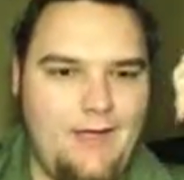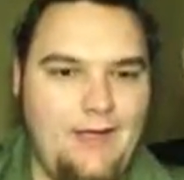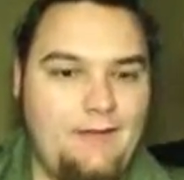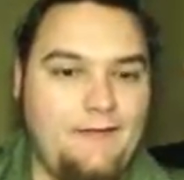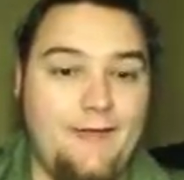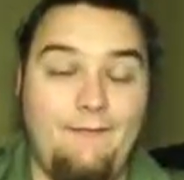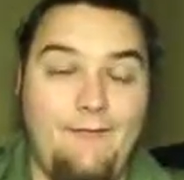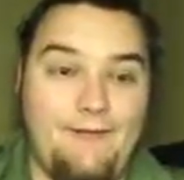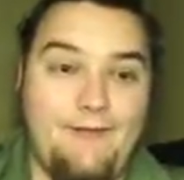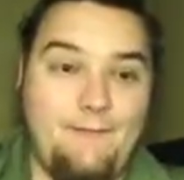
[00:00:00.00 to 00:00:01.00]
And I don't think I
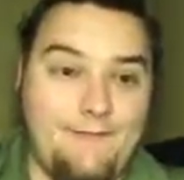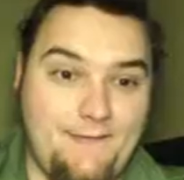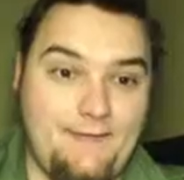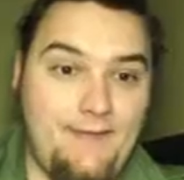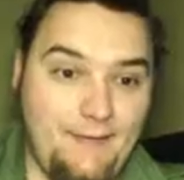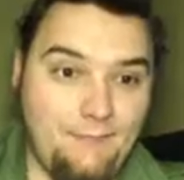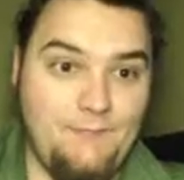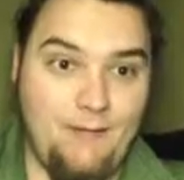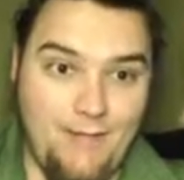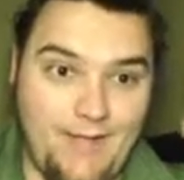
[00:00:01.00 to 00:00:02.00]
want to know because I think it
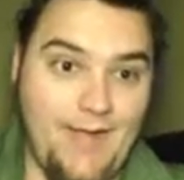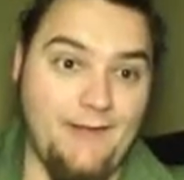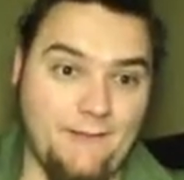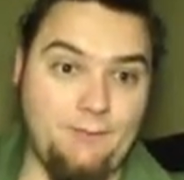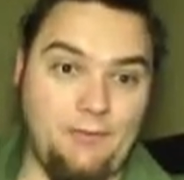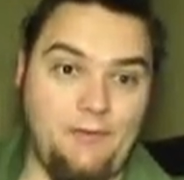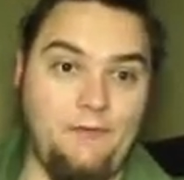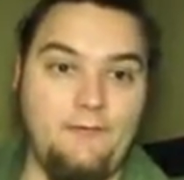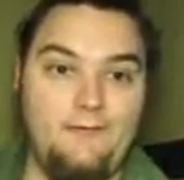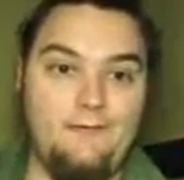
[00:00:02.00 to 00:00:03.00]
would make my head
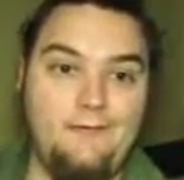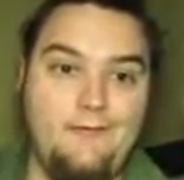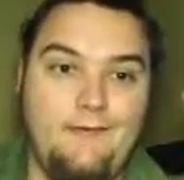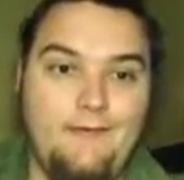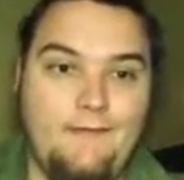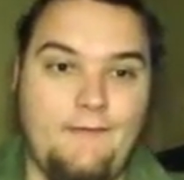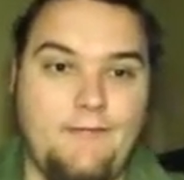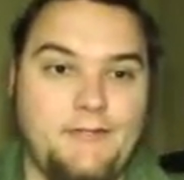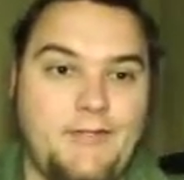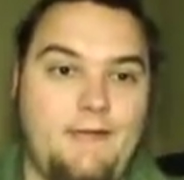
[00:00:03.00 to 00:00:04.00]
explode. Because I've
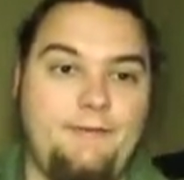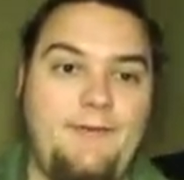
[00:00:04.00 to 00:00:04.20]
heard Joss